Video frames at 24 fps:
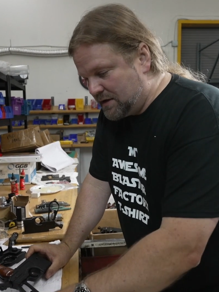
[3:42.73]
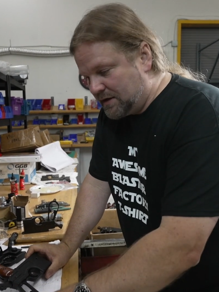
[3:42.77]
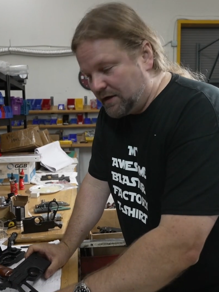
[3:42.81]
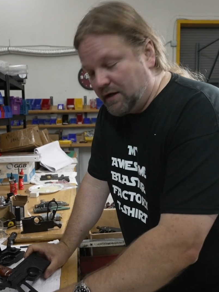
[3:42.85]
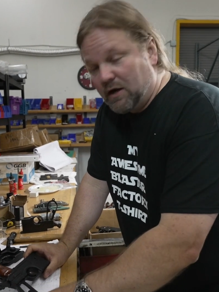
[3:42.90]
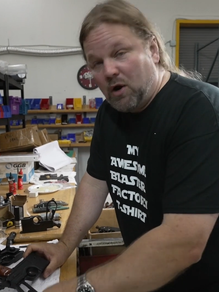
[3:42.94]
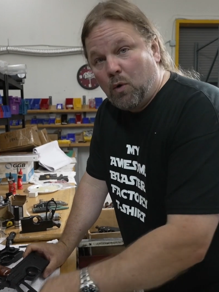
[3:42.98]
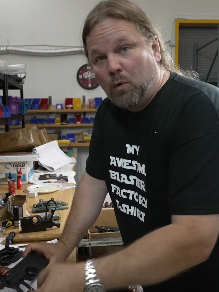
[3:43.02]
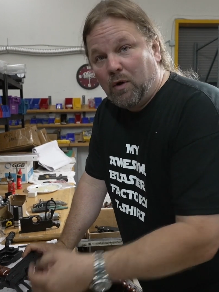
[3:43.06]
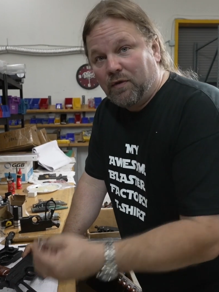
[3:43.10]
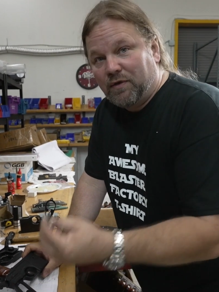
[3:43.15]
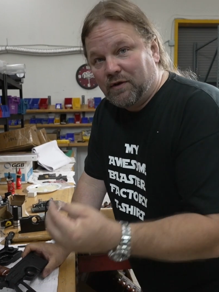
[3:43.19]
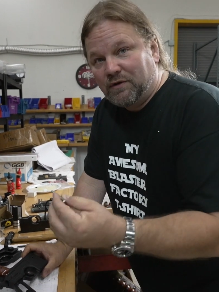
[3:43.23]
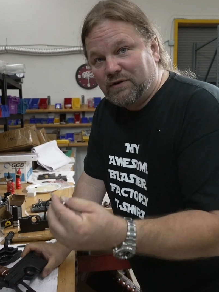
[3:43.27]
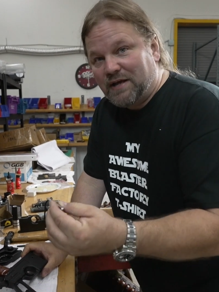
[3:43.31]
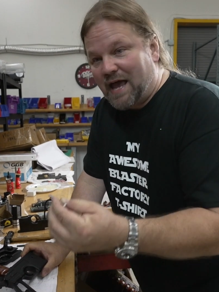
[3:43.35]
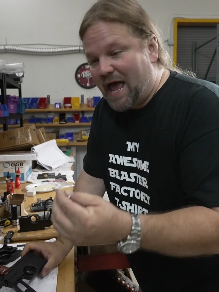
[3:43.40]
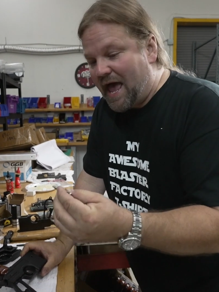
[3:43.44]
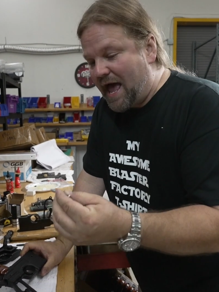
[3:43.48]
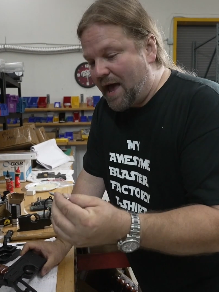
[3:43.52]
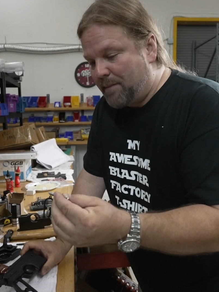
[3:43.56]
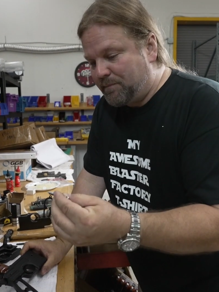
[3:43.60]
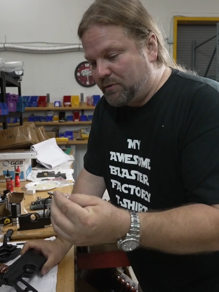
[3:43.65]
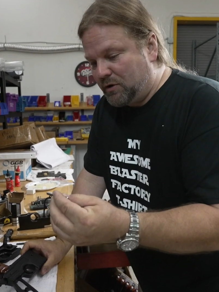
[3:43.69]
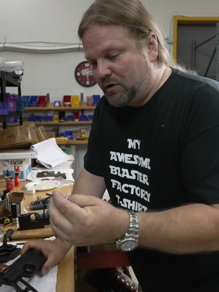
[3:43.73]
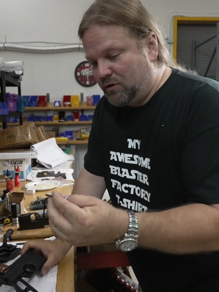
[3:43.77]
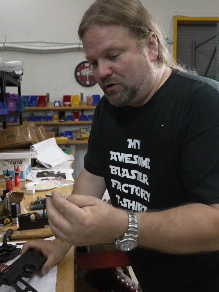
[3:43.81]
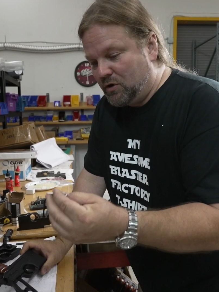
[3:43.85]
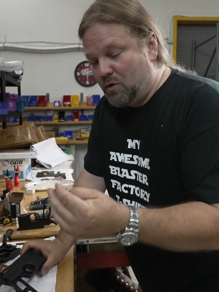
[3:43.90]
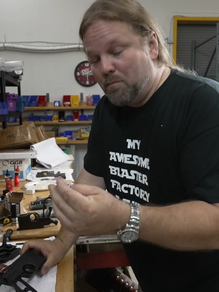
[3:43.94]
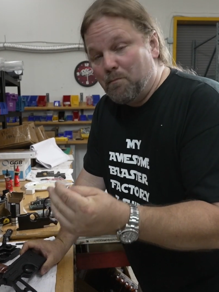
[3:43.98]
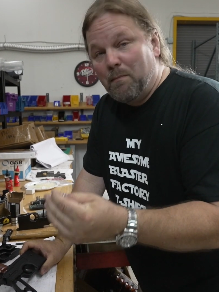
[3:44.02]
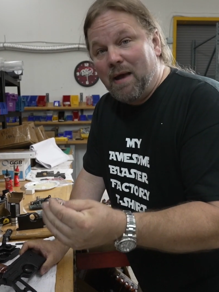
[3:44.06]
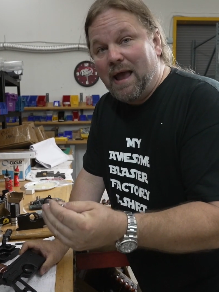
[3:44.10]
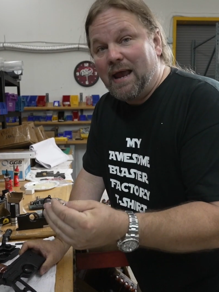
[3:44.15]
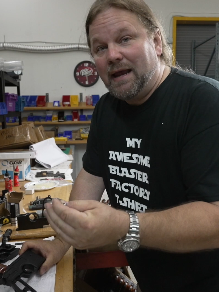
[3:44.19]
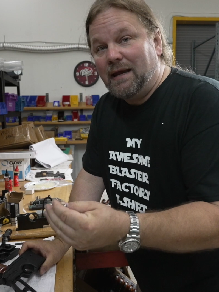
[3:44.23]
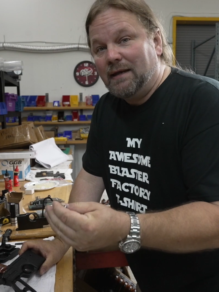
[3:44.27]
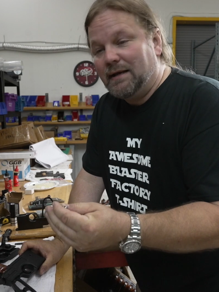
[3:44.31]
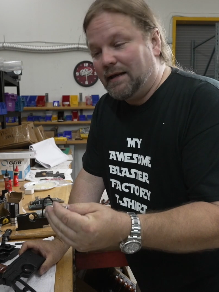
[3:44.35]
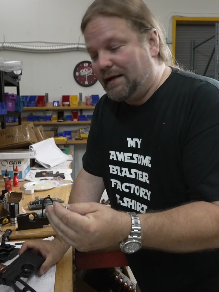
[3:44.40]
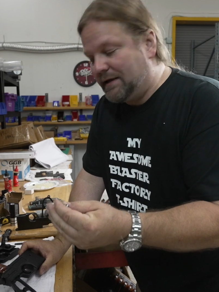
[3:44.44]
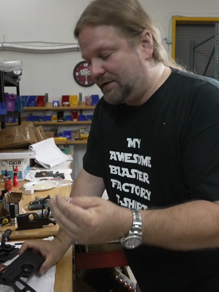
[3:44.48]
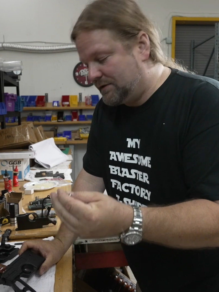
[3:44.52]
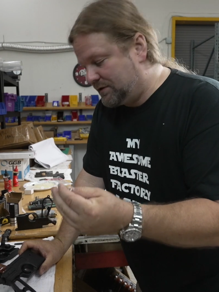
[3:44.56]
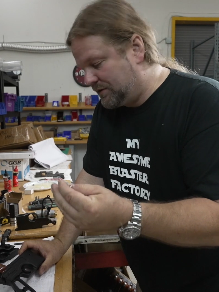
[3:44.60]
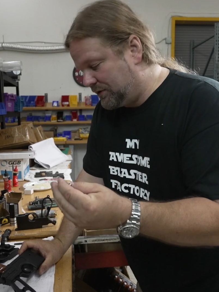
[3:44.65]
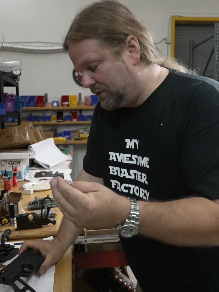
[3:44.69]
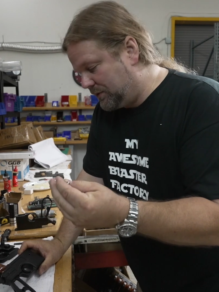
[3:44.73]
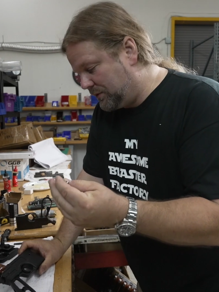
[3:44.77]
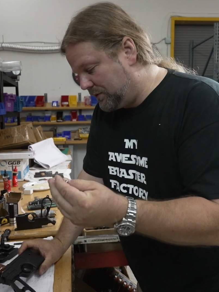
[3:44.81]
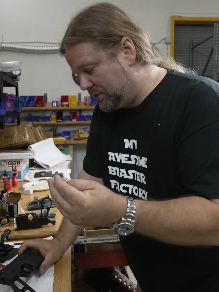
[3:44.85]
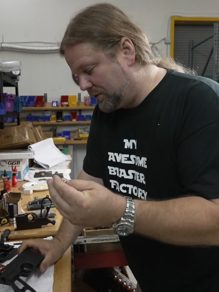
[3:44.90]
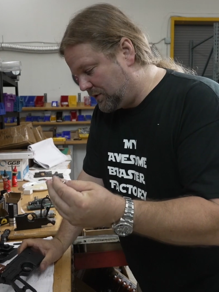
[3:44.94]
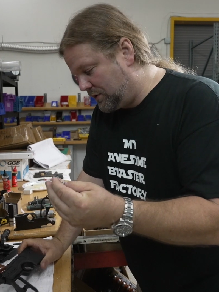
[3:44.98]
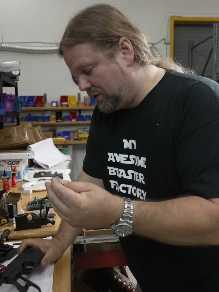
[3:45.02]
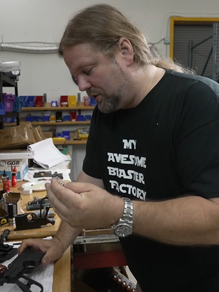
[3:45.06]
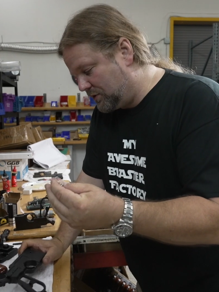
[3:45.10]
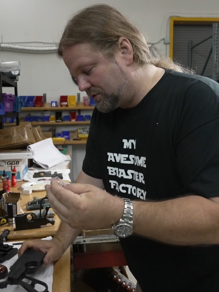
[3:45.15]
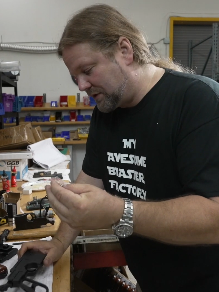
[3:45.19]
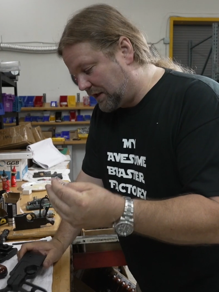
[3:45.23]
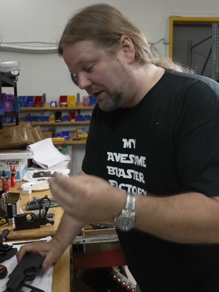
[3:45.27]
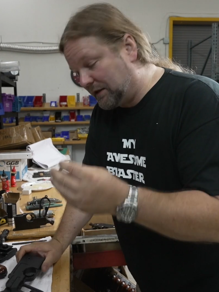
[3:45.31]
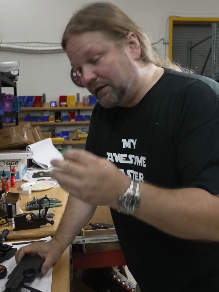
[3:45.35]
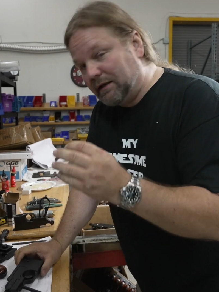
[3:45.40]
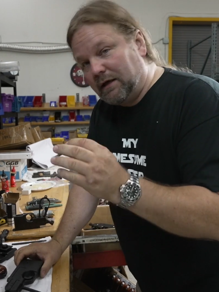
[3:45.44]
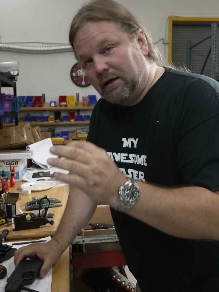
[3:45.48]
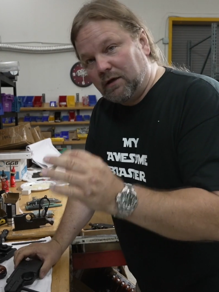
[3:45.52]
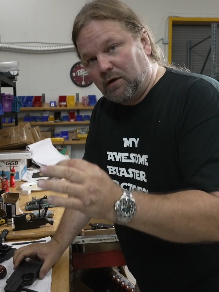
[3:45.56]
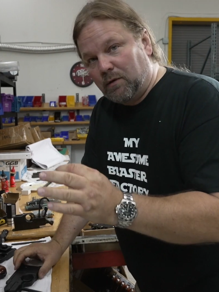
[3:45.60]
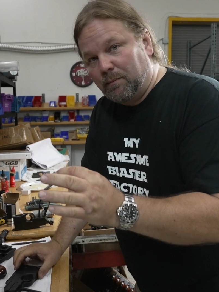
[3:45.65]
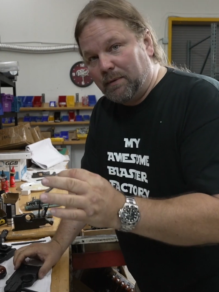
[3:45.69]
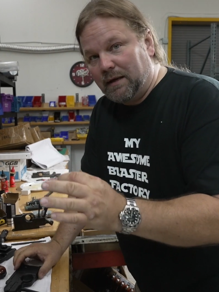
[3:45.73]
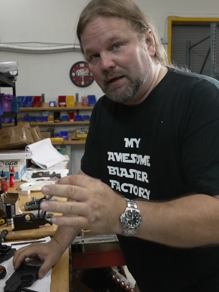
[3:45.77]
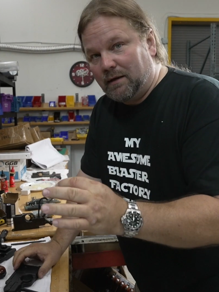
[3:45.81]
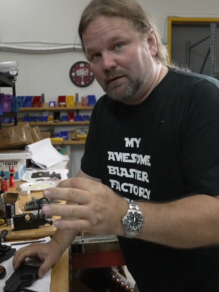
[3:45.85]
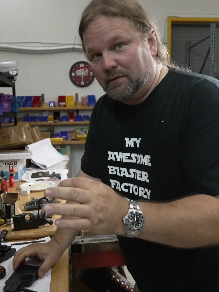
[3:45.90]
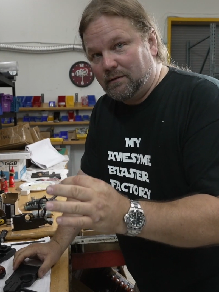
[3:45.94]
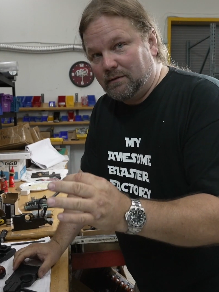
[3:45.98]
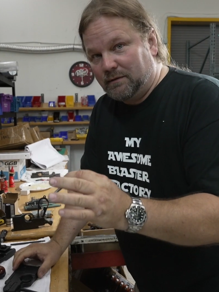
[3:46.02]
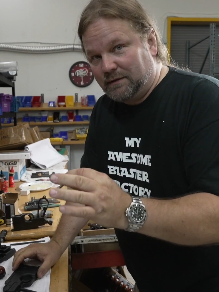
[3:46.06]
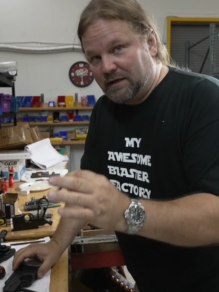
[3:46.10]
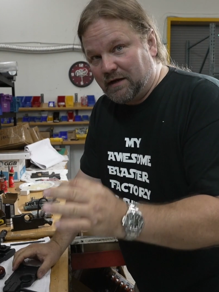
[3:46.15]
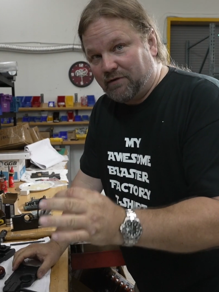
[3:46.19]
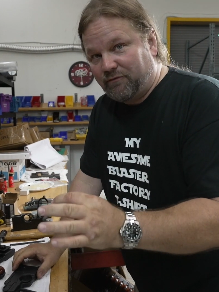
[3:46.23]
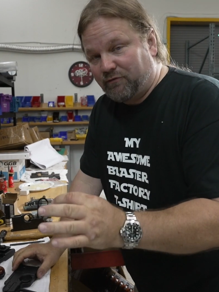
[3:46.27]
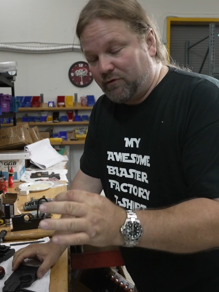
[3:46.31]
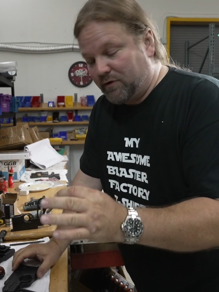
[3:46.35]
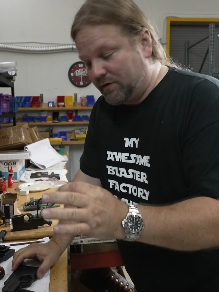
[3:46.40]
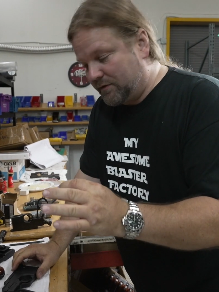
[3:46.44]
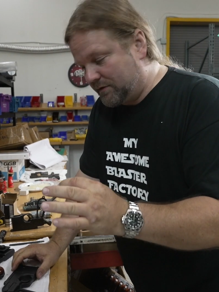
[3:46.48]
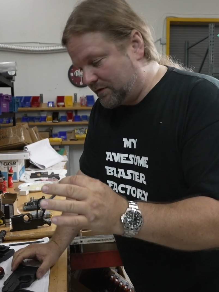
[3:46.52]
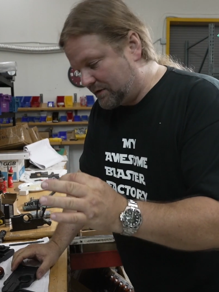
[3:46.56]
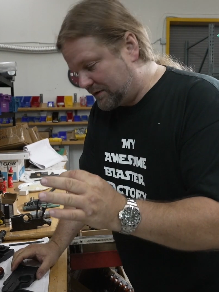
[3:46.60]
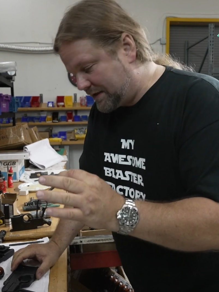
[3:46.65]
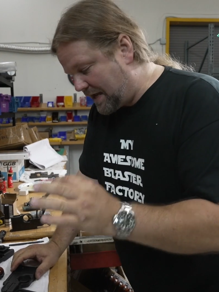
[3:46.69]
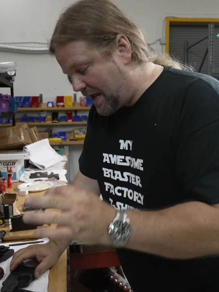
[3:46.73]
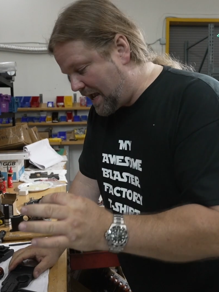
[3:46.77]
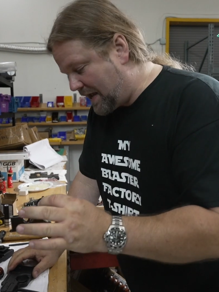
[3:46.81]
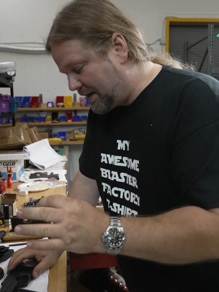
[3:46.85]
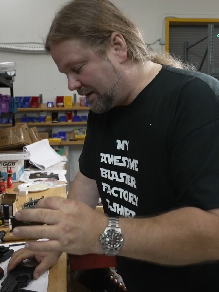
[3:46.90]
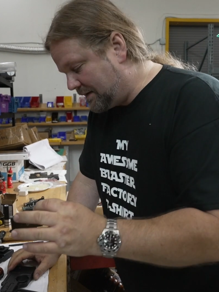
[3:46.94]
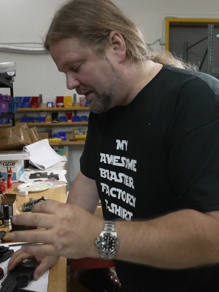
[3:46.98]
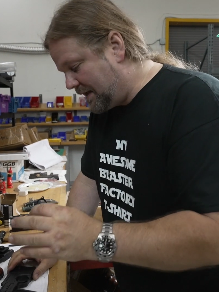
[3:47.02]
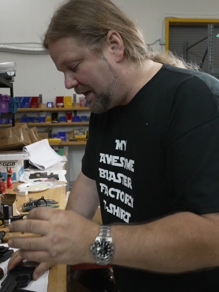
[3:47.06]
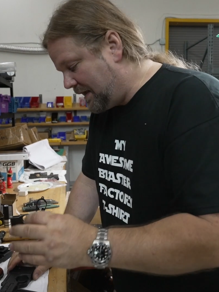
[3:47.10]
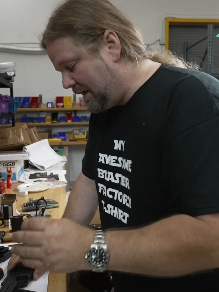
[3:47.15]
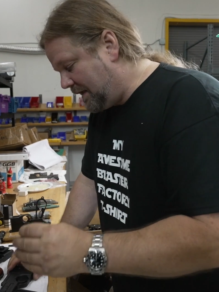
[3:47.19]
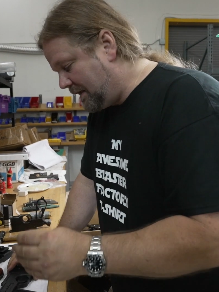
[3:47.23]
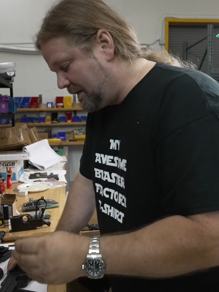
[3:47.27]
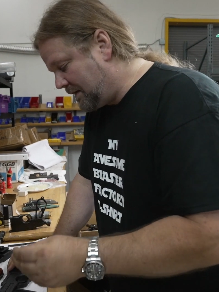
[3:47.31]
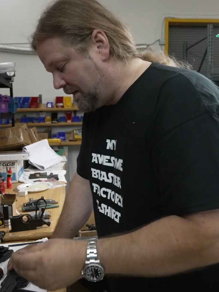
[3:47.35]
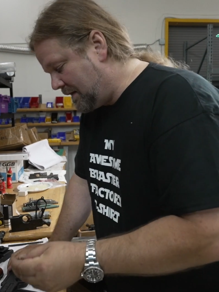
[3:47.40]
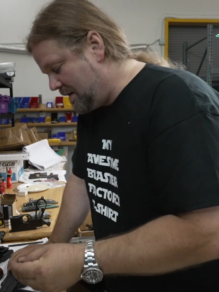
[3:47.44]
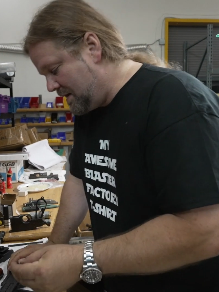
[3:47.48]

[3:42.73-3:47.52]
with a tap, you may need to use a little bit different technique.